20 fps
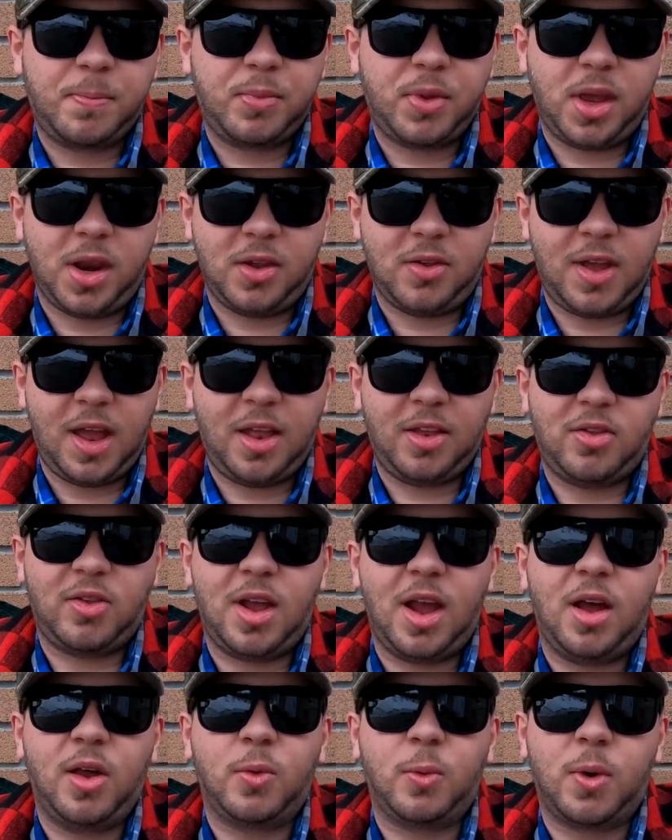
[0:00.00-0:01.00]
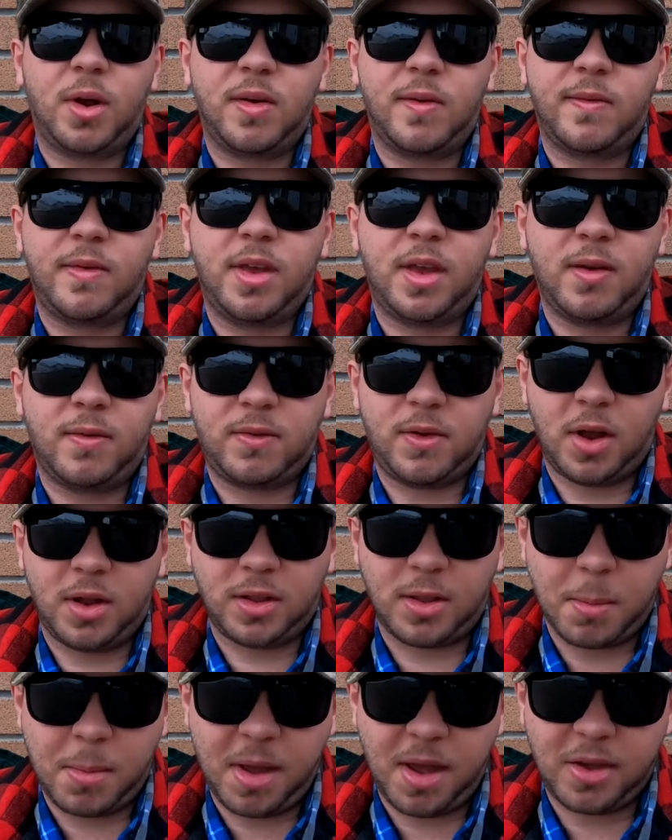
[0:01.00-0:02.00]
It is hands down one of, if not
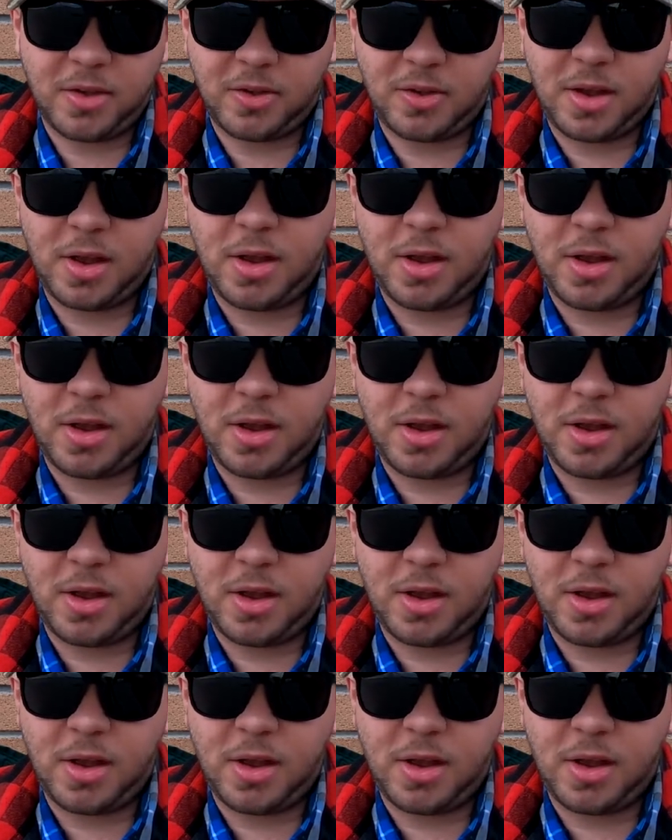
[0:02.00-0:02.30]
the best.